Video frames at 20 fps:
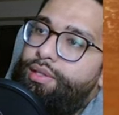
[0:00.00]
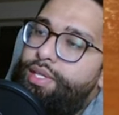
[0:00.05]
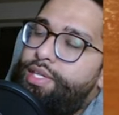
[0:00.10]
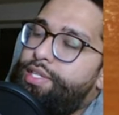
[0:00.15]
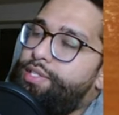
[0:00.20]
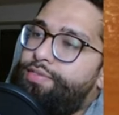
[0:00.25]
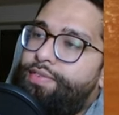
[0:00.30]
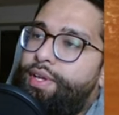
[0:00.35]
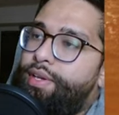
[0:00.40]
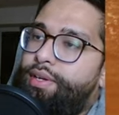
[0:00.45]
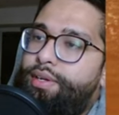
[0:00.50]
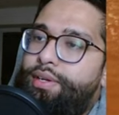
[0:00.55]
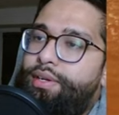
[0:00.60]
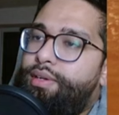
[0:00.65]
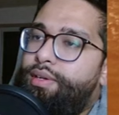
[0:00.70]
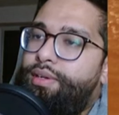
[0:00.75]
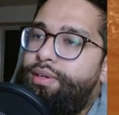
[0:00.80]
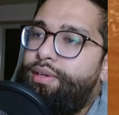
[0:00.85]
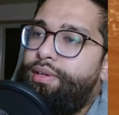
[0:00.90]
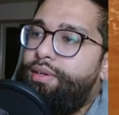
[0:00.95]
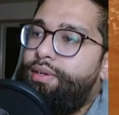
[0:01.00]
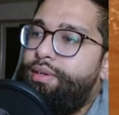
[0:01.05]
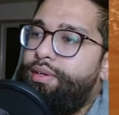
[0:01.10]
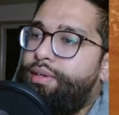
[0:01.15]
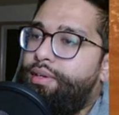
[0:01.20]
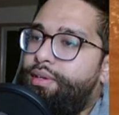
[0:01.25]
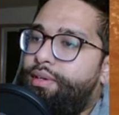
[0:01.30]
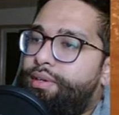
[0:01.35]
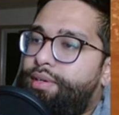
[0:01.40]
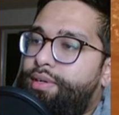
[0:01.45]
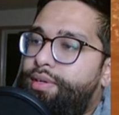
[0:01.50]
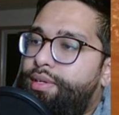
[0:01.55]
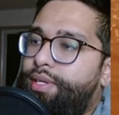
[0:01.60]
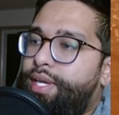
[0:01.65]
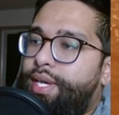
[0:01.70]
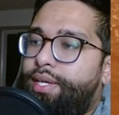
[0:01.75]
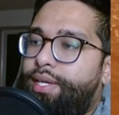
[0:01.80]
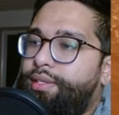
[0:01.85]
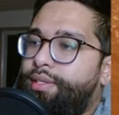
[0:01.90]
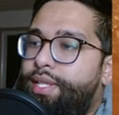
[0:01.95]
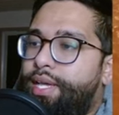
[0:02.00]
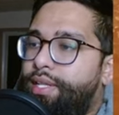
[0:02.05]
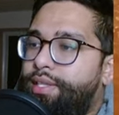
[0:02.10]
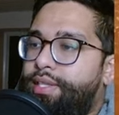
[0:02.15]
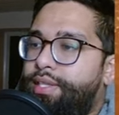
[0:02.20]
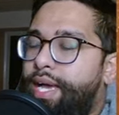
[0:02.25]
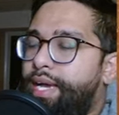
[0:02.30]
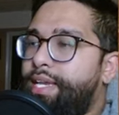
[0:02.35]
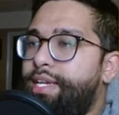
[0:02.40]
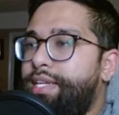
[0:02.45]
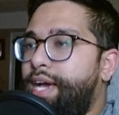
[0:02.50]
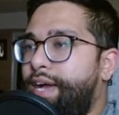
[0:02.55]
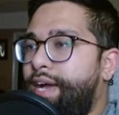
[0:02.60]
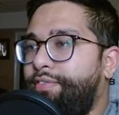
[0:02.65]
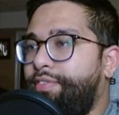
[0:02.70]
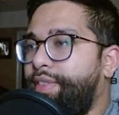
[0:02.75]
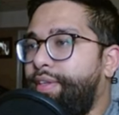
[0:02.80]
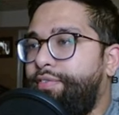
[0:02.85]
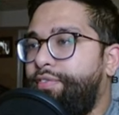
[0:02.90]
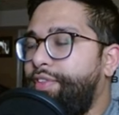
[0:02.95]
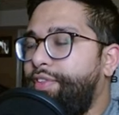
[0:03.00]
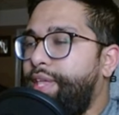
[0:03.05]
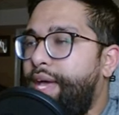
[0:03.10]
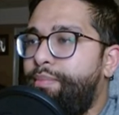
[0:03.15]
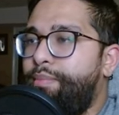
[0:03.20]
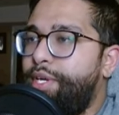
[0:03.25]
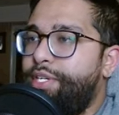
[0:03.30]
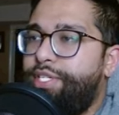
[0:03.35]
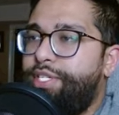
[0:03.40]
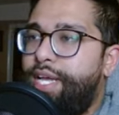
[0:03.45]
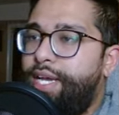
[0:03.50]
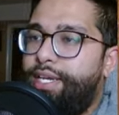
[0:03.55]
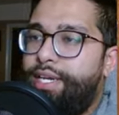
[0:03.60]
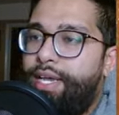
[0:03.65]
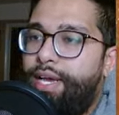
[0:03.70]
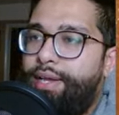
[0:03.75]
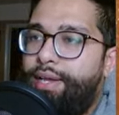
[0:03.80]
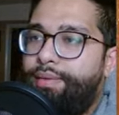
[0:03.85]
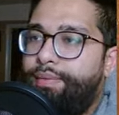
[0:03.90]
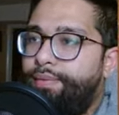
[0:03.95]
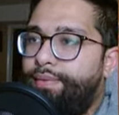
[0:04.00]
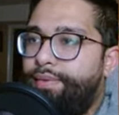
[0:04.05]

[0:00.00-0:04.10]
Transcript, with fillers: That's fine. Yeah, that, that can die for that. For that much, that can die.